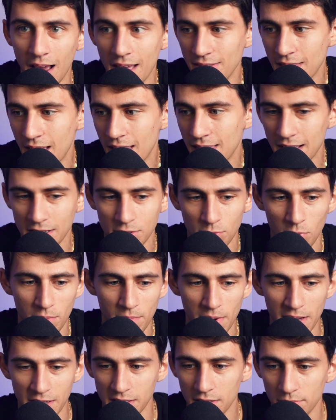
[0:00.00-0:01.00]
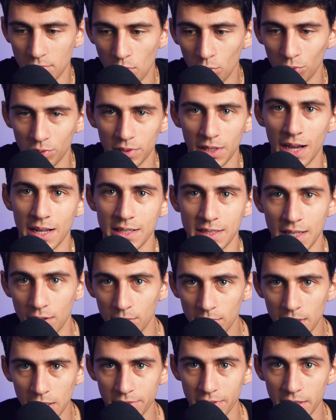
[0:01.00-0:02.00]
And then that's what makes some old content
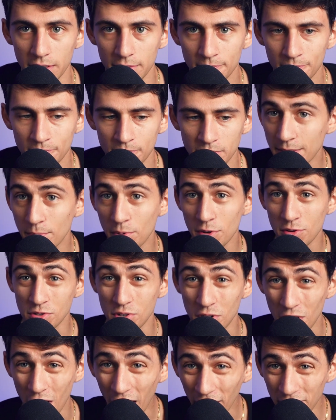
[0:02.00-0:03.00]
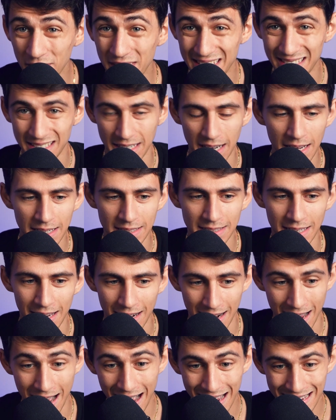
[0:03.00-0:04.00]
irrelevant. As a content producer of this
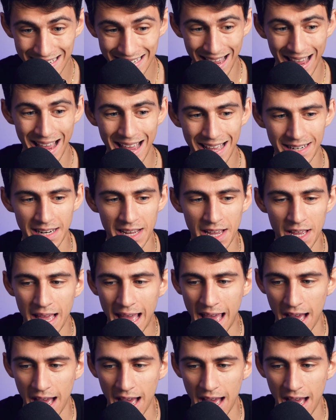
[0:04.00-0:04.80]
content, I can't